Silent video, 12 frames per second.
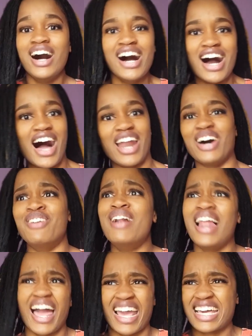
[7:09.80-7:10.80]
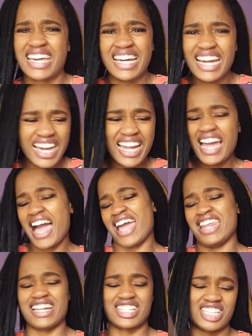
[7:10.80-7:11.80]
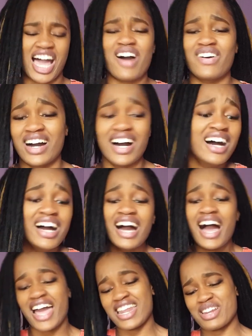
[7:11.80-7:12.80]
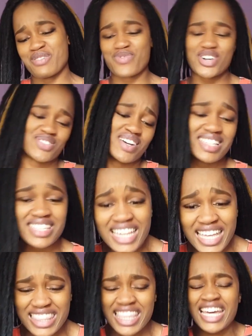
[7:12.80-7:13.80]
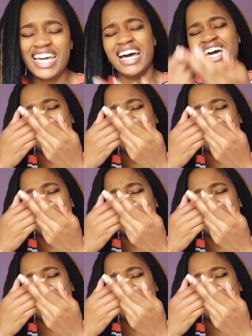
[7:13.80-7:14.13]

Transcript: And I'm like, I need a shower, I need to brush my teeth.